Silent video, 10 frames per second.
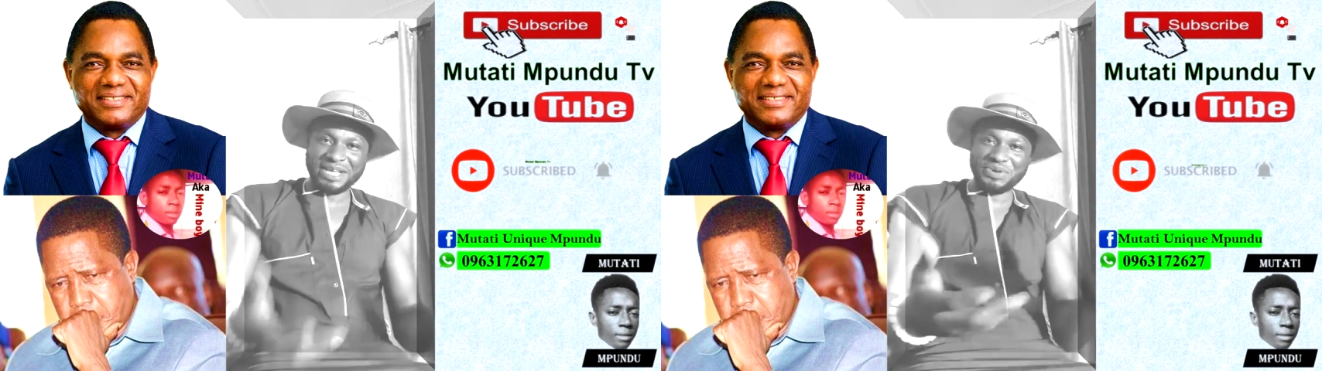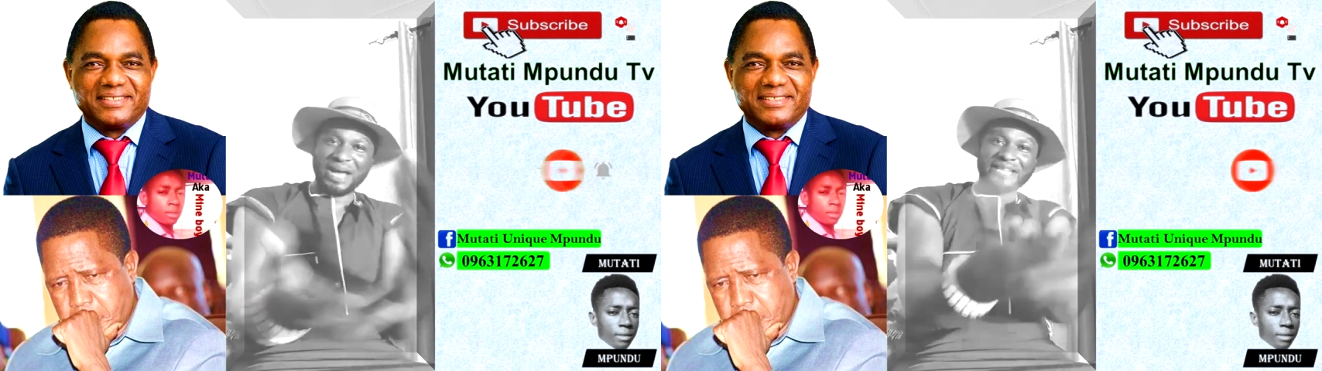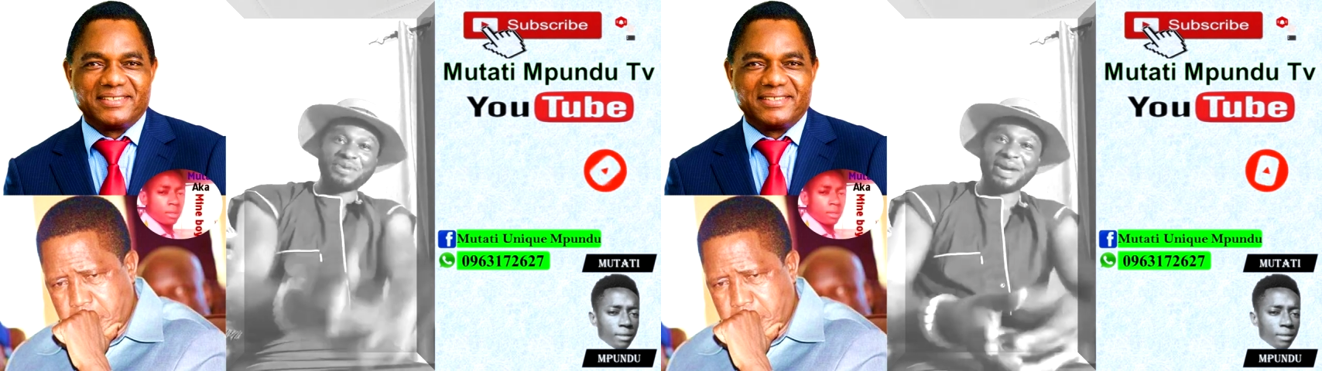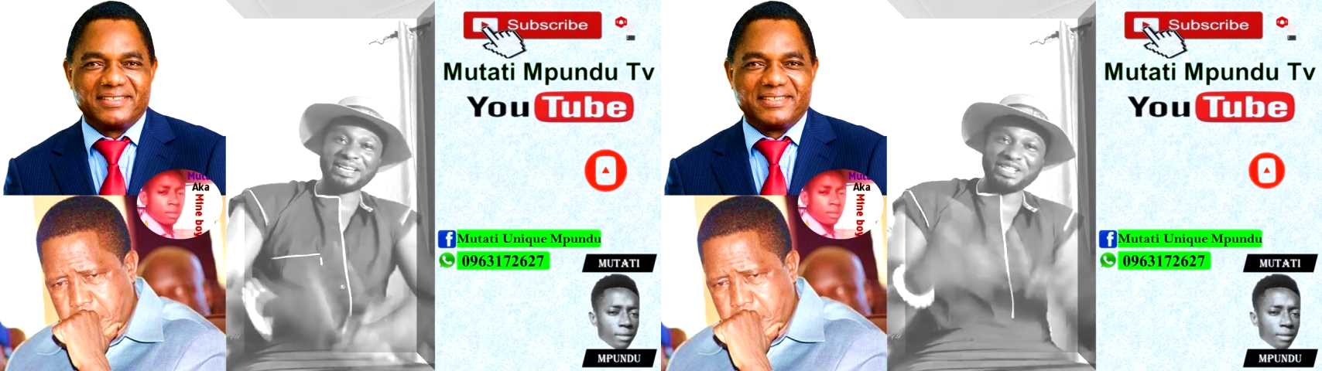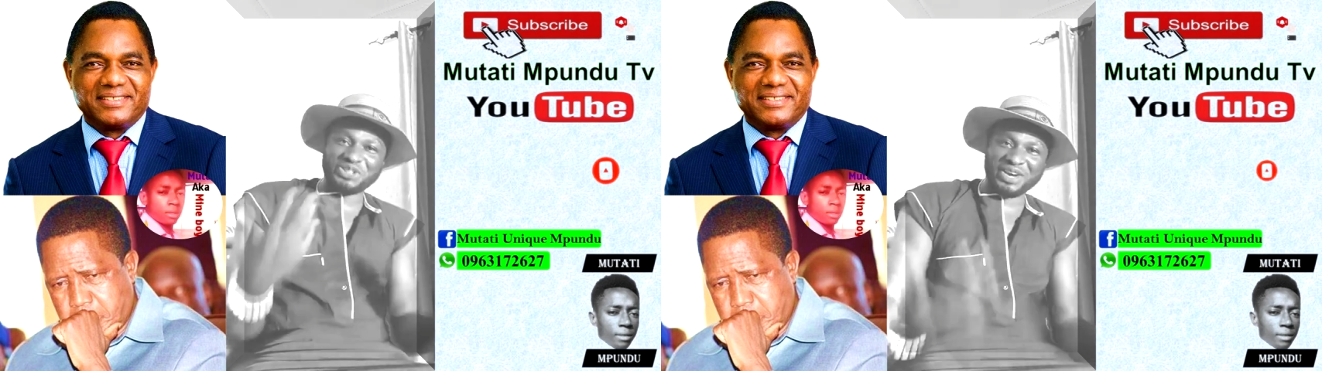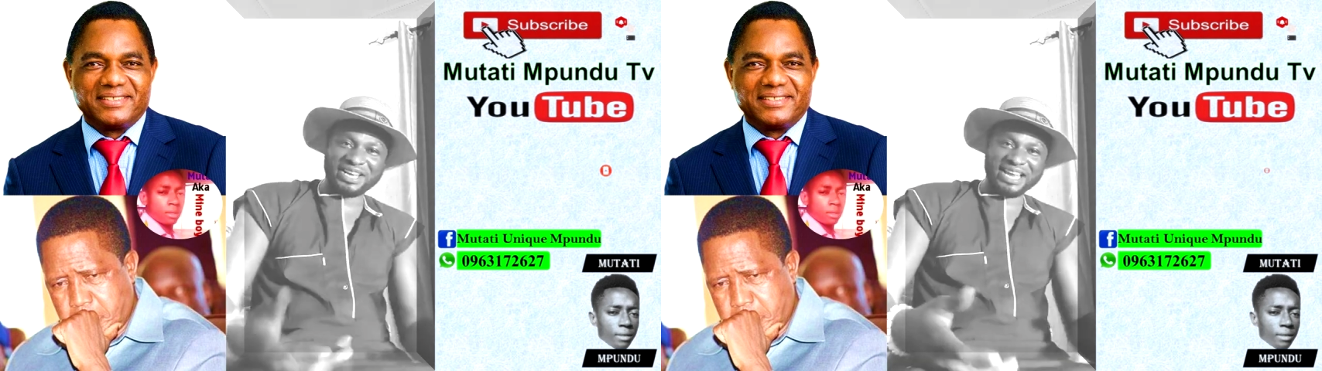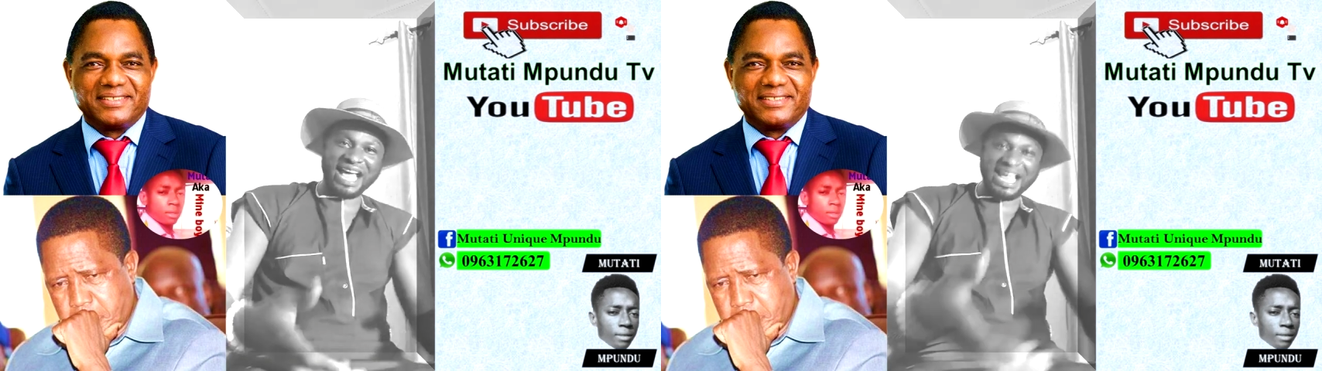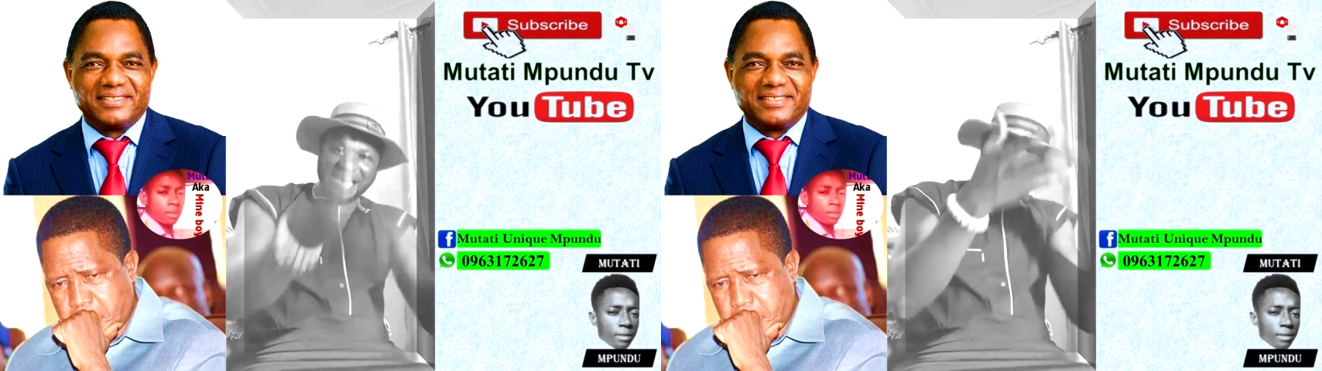Speaker 1: You are the one enjoying.
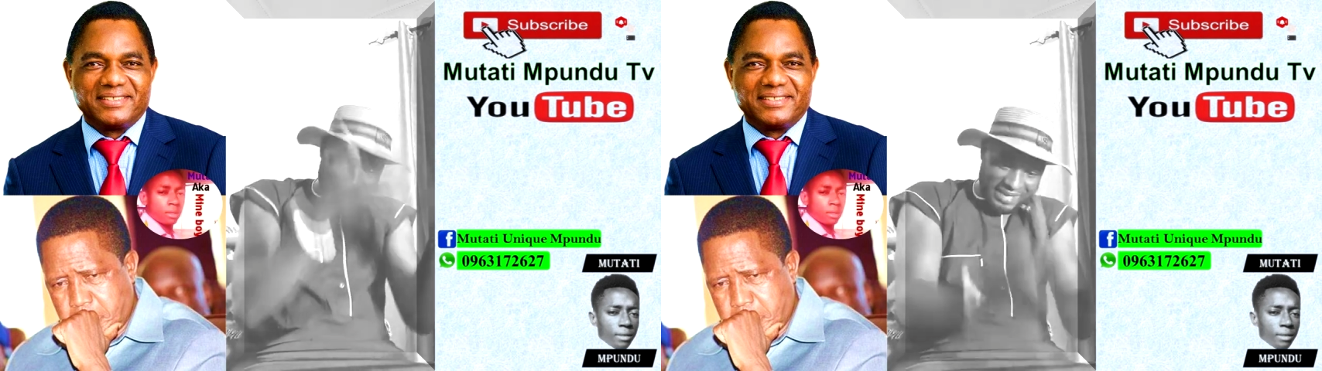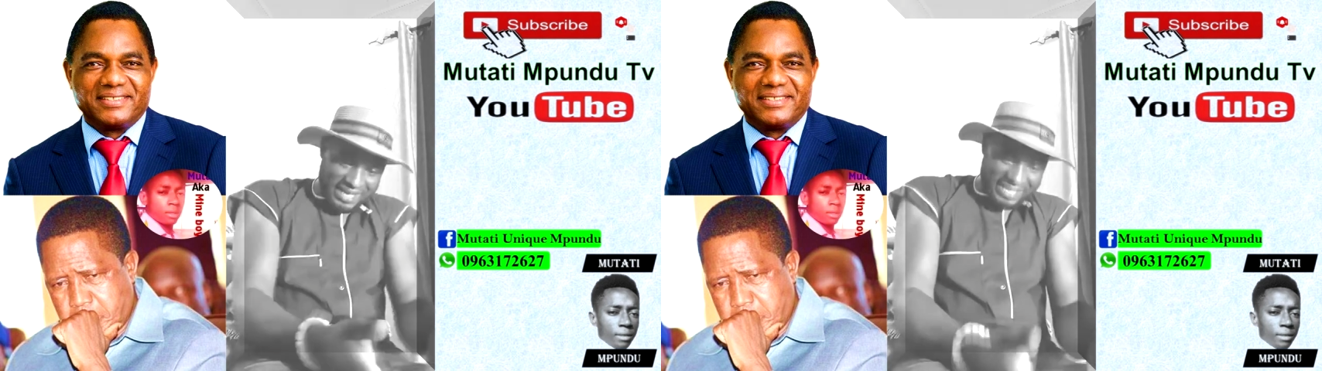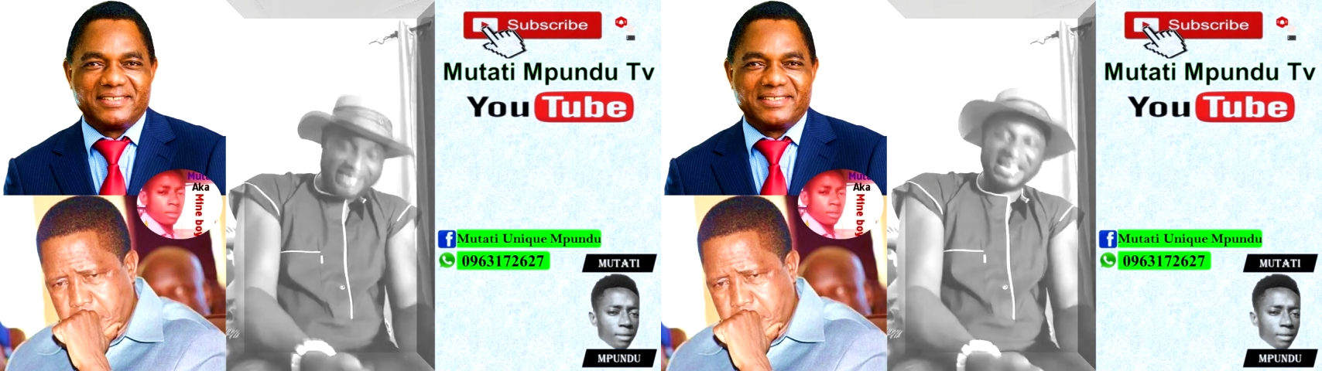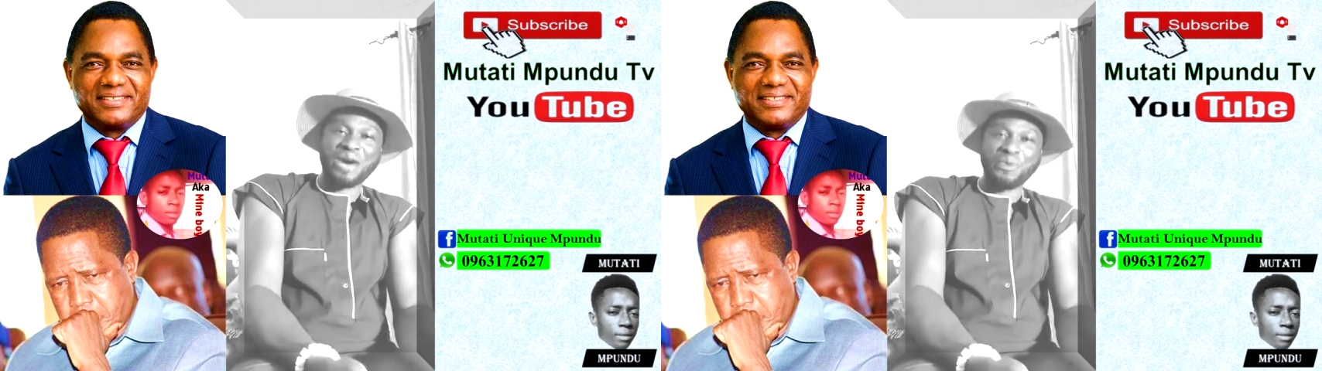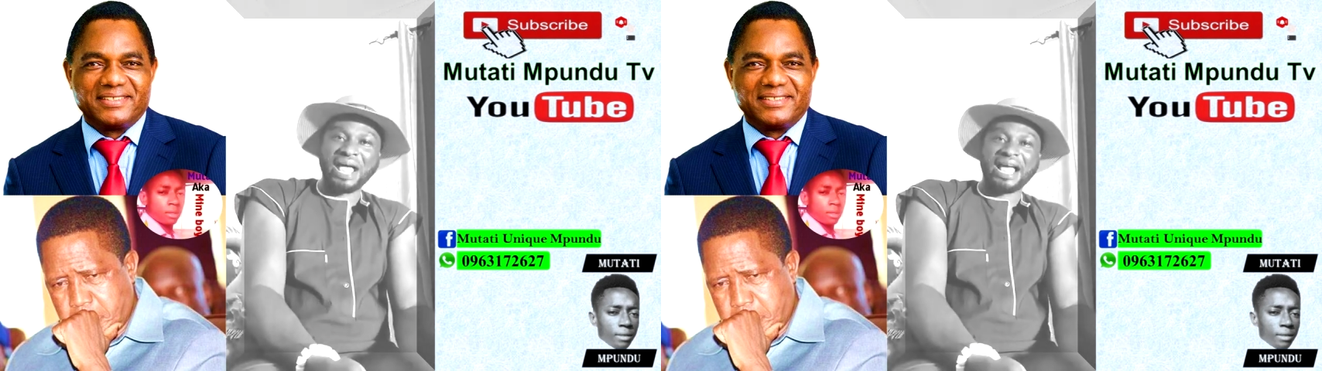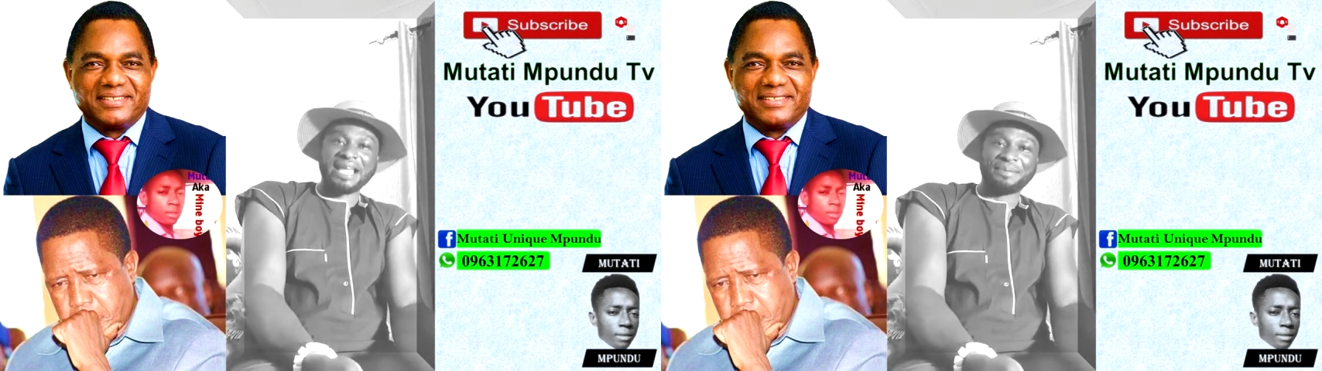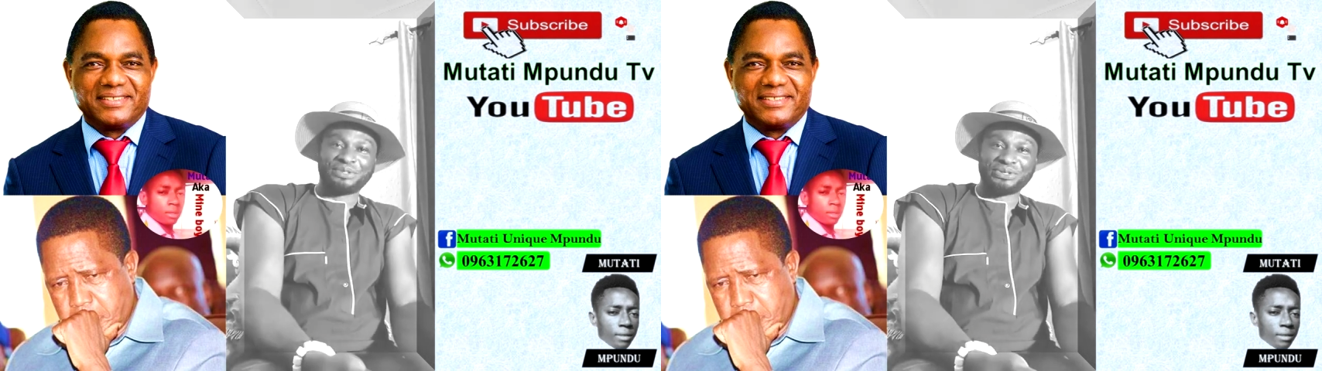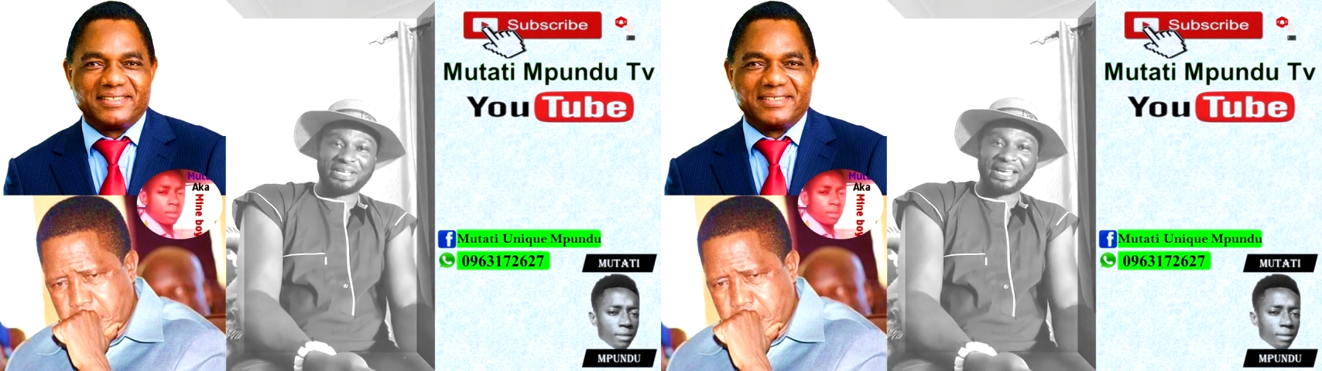I am here where I
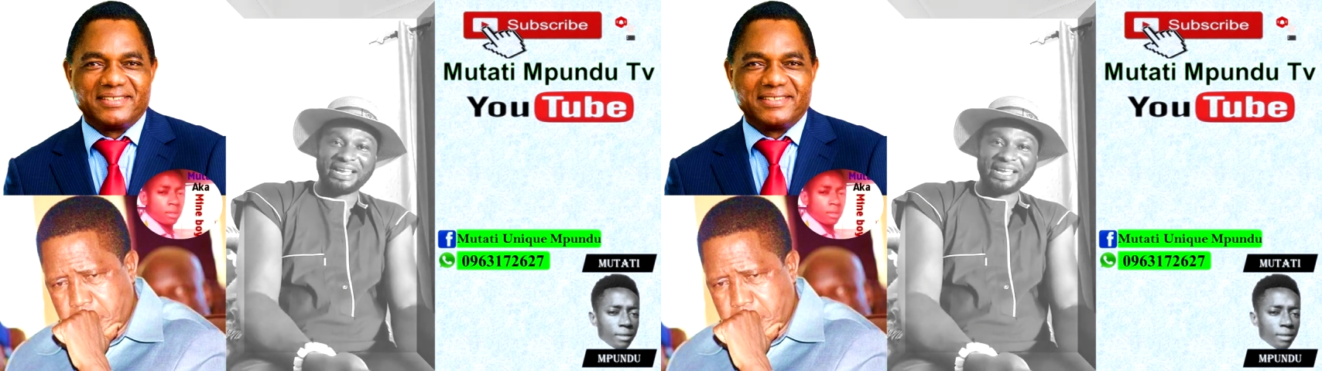am today.